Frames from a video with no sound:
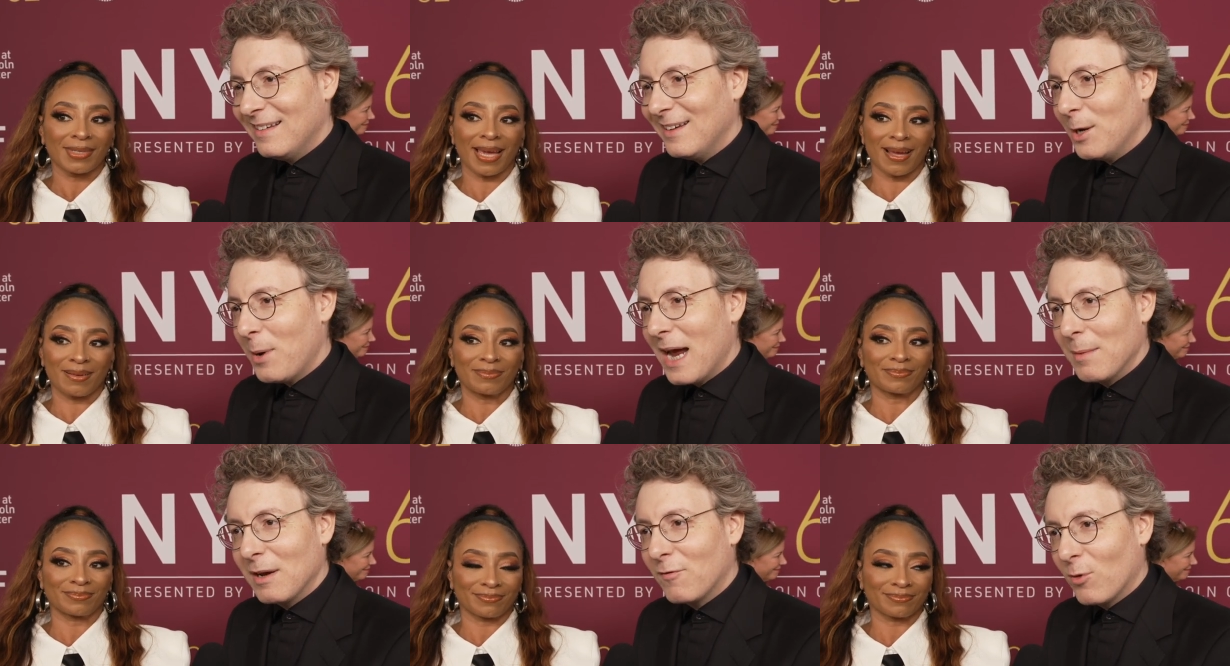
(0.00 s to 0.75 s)
Speaker 1: yeah. you know,
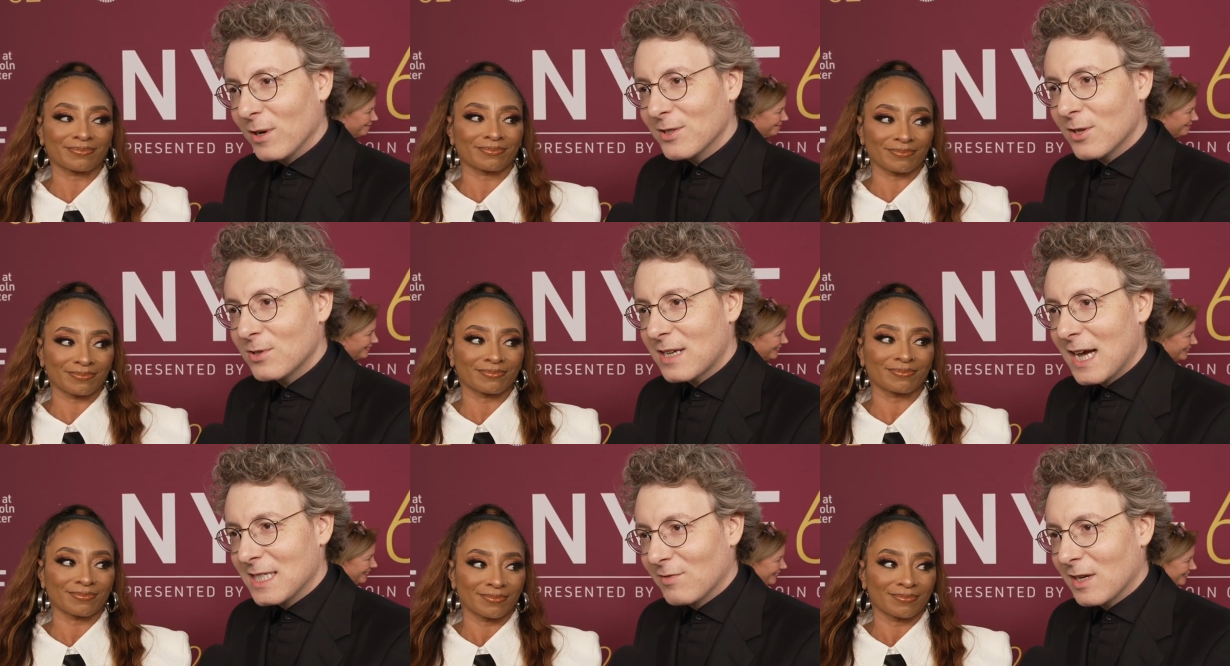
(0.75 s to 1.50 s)
aiming for is those
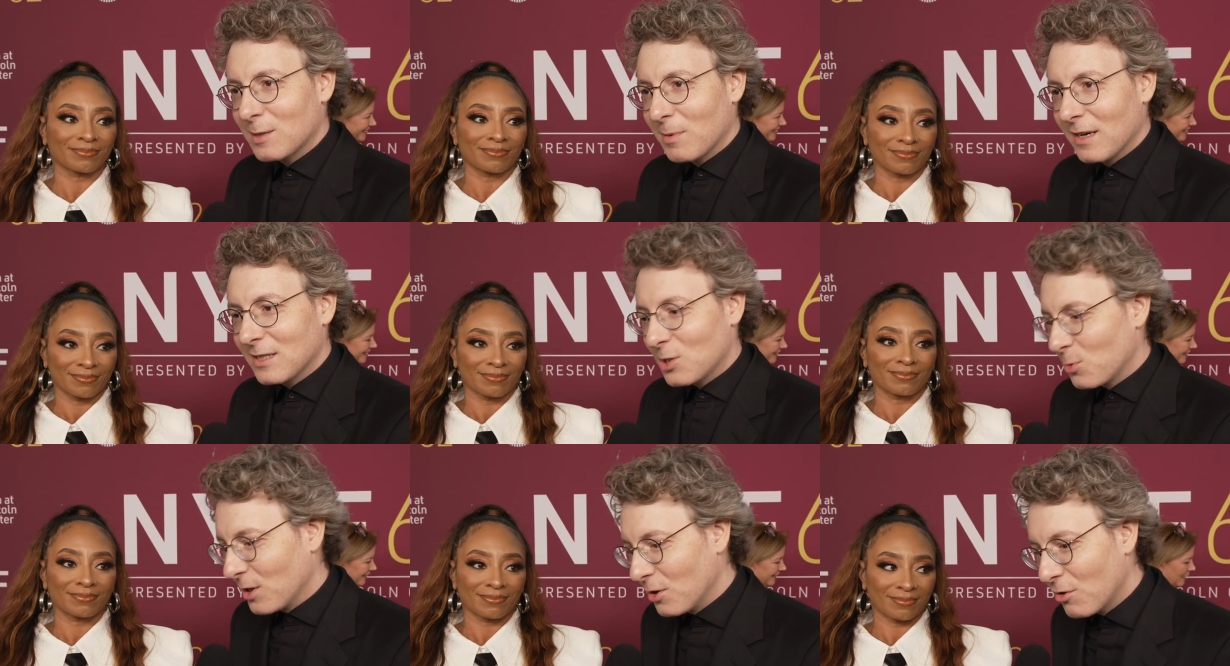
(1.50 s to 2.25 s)
kinds of
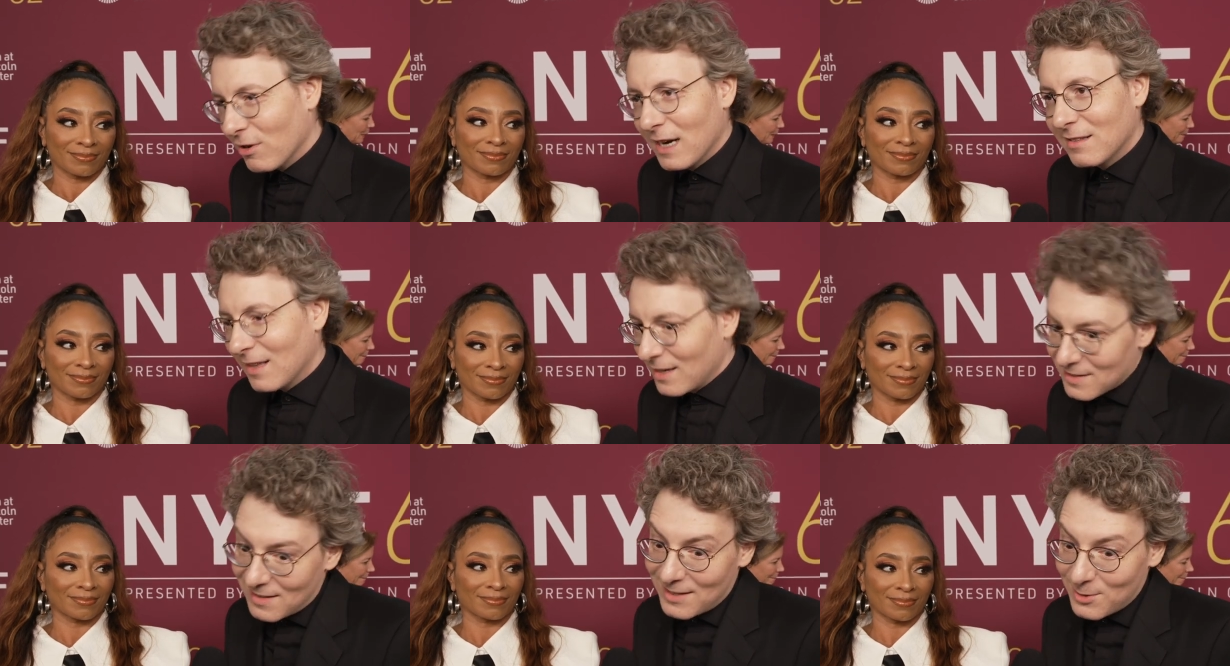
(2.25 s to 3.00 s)
experiences where you create
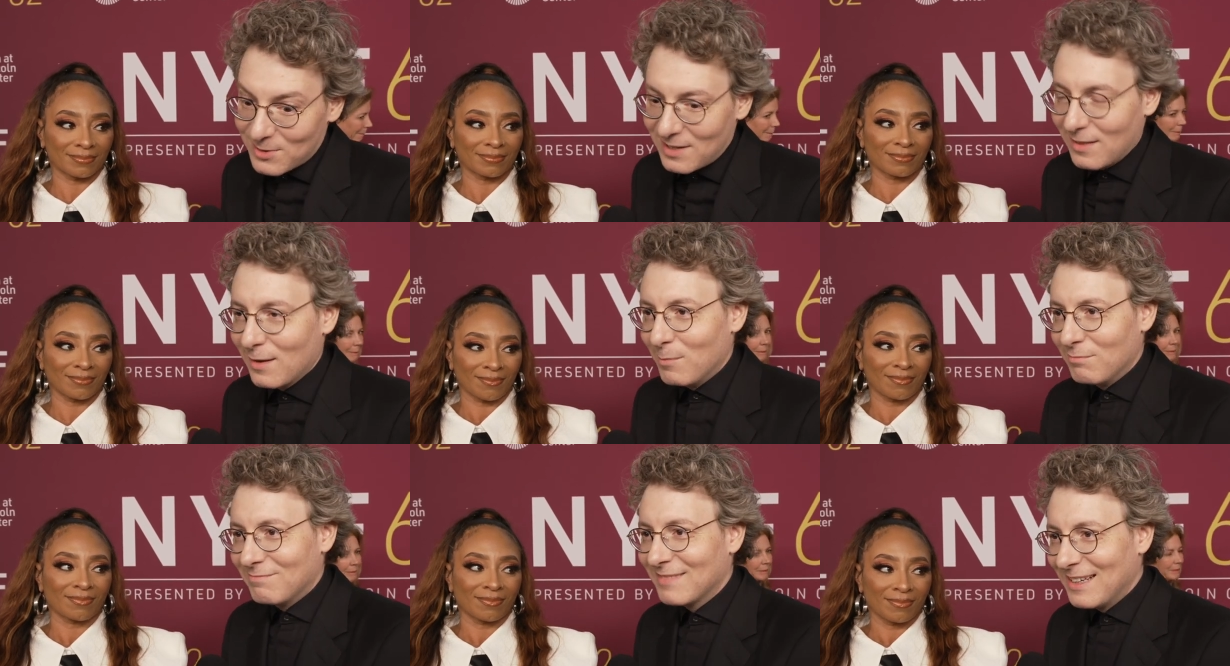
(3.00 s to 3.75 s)
things and then you see
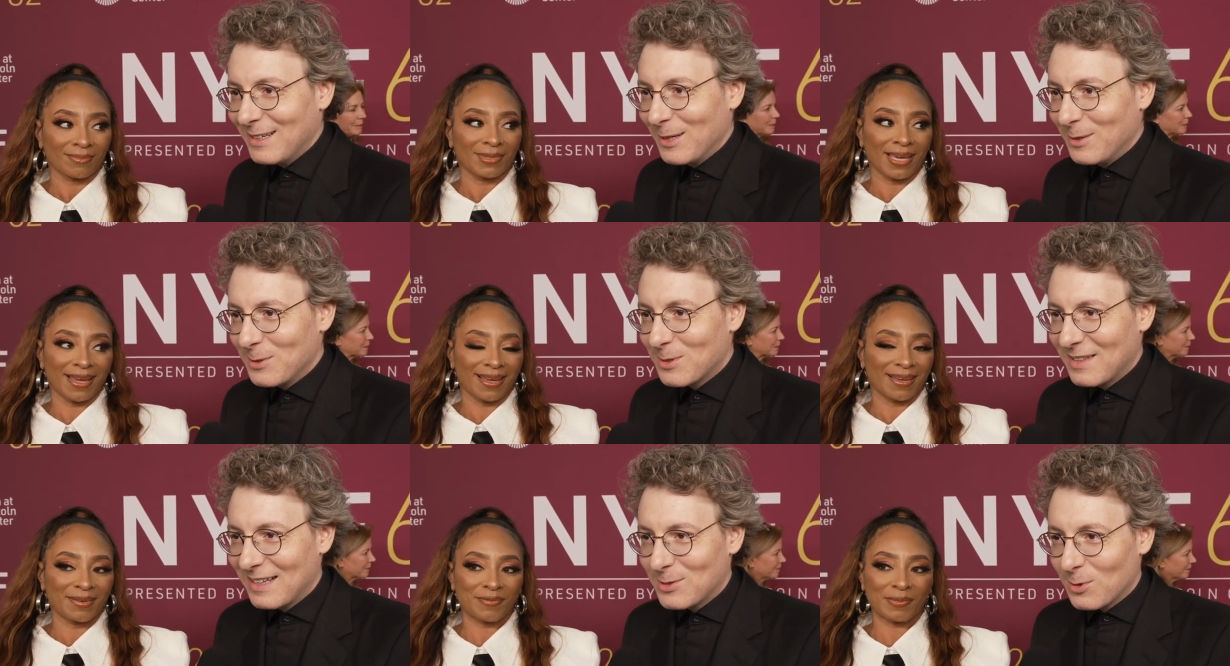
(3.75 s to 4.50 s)
them, you know, yeah. you,
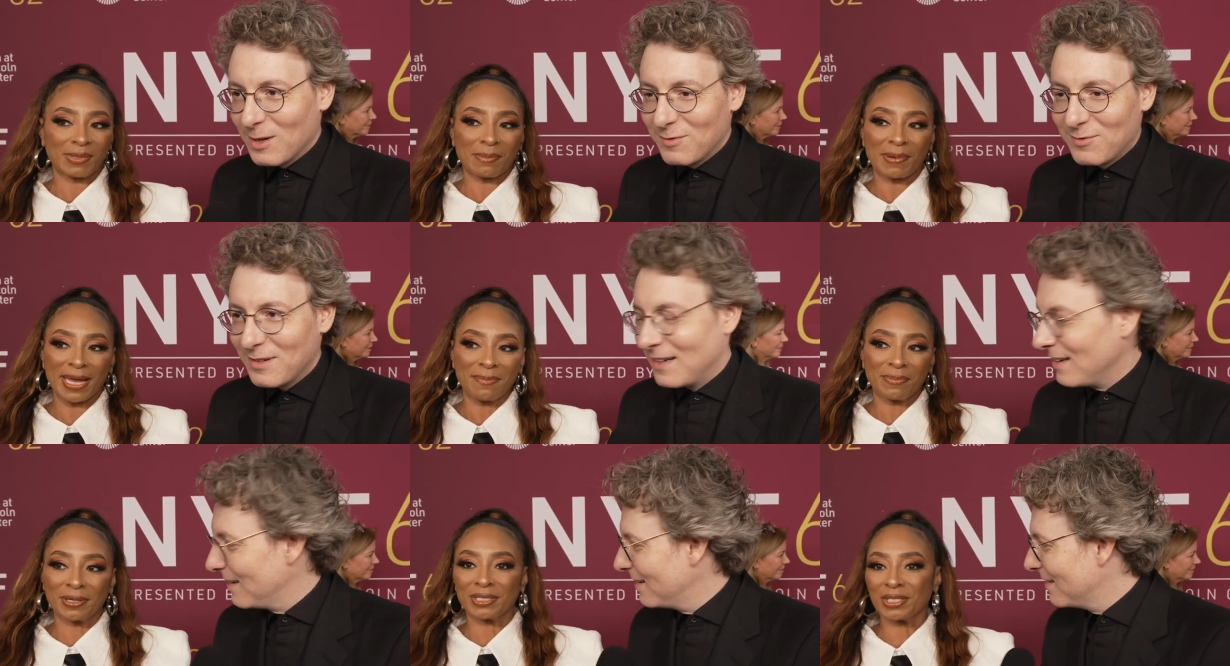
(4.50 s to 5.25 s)
they sort of. The uh,
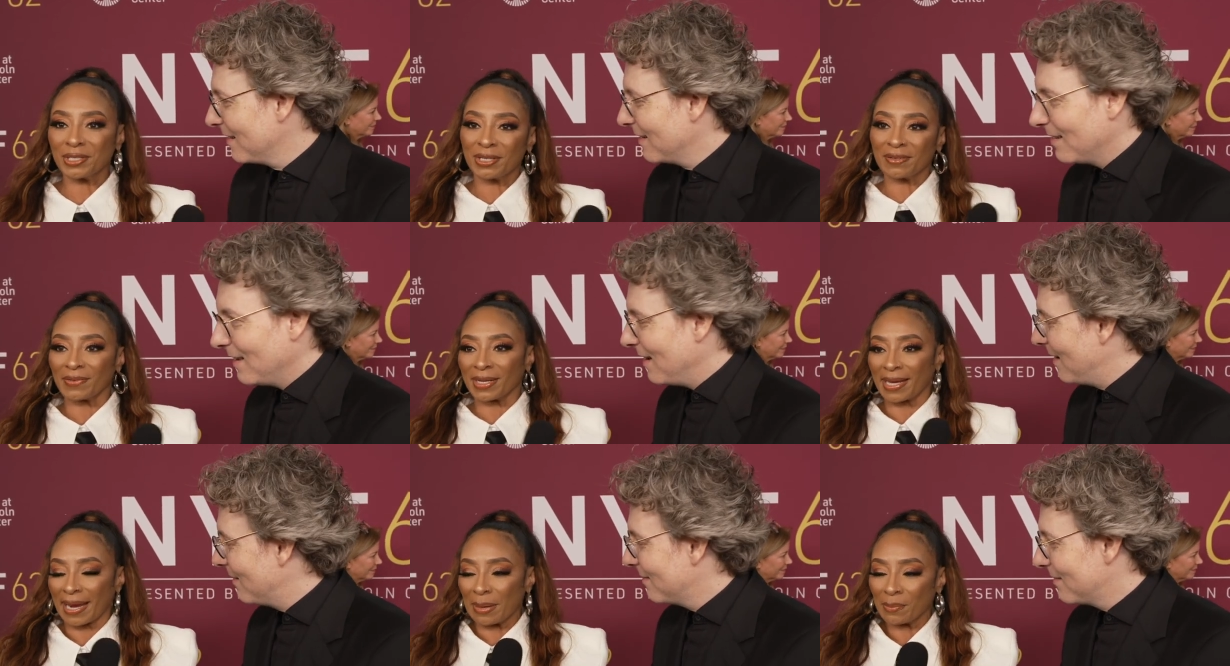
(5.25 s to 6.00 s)
paper uh, to the
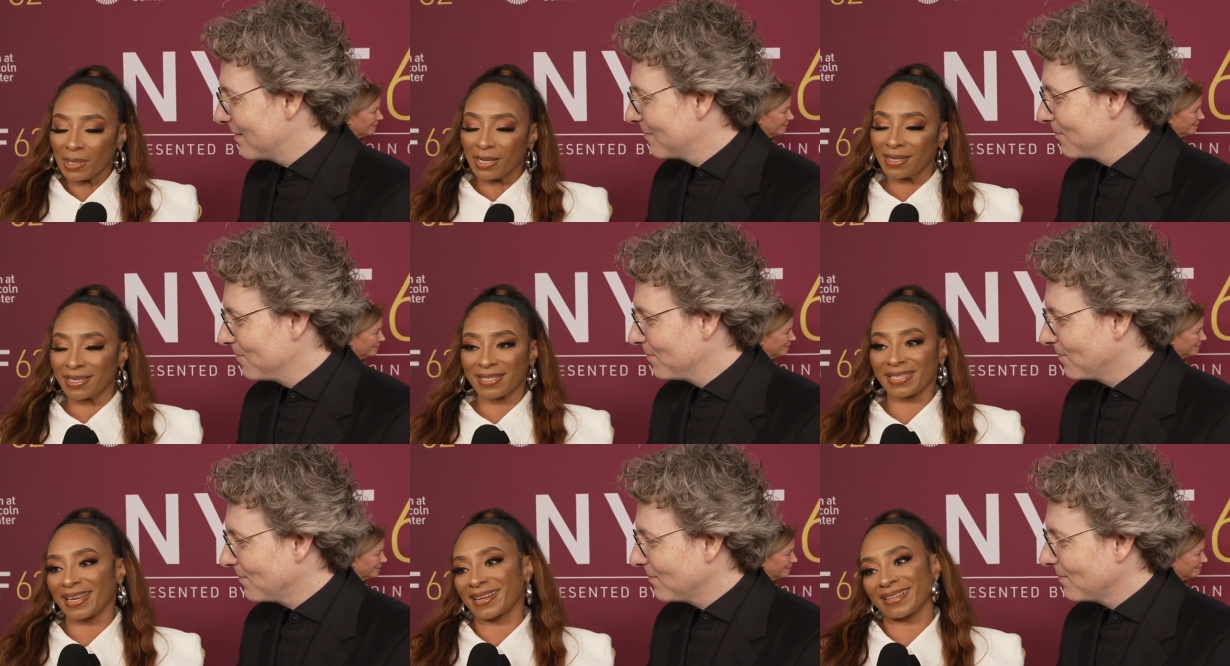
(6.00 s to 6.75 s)
yeah.
Speaker 2: camera
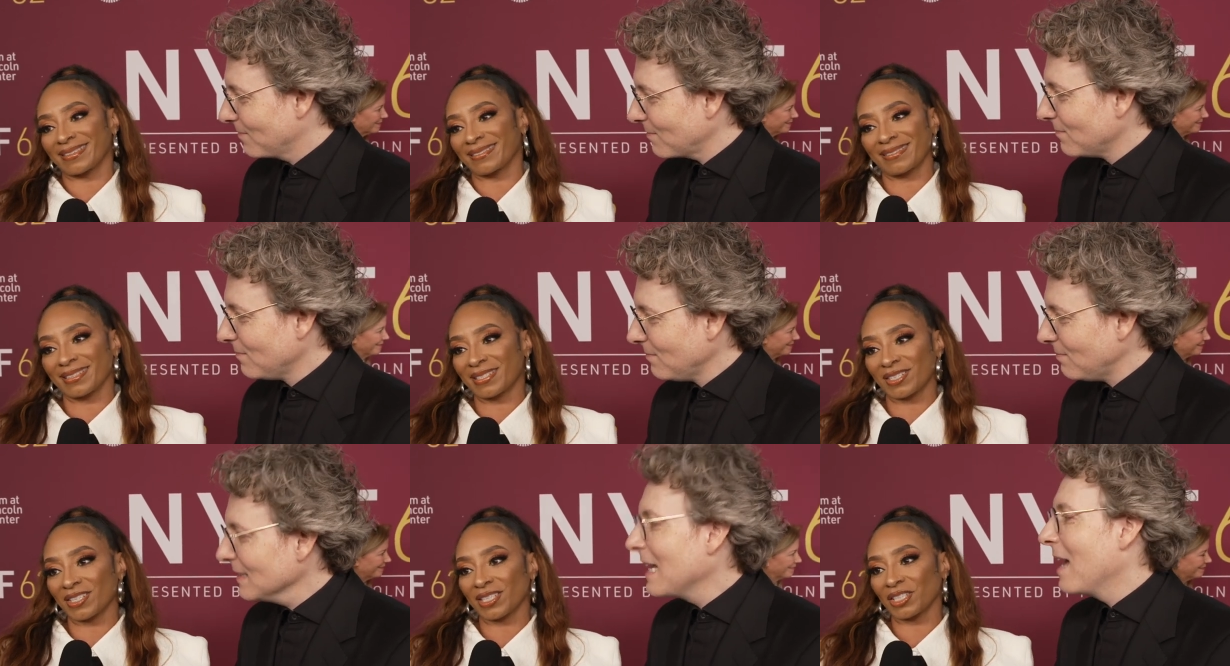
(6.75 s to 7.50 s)
is like a,
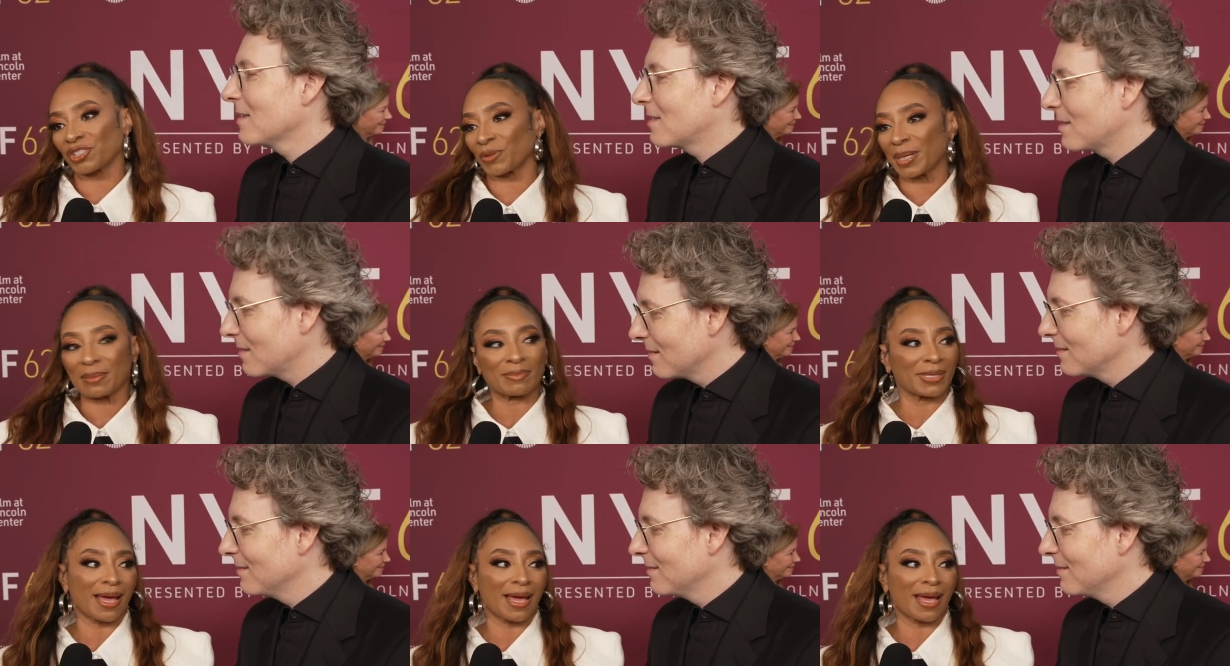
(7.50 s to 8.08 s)
it's just yes. a dream.